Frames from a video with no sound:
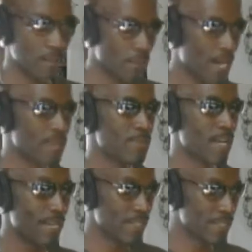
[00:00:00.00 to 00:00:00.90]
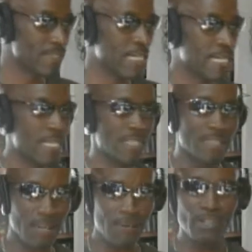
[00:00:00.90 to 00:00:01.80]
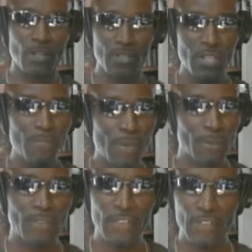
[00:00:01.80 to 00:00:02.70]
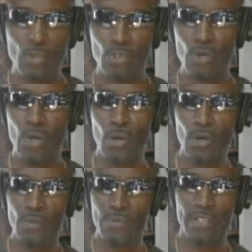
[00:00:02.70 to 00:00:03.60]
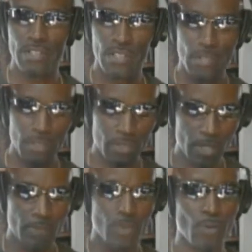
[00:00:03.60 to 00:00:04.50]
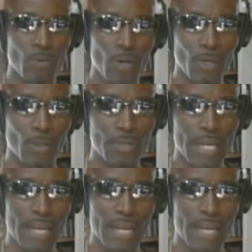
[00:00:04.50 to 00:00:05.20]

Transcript: bottom line is some people fit those roles, their stereotypical roles,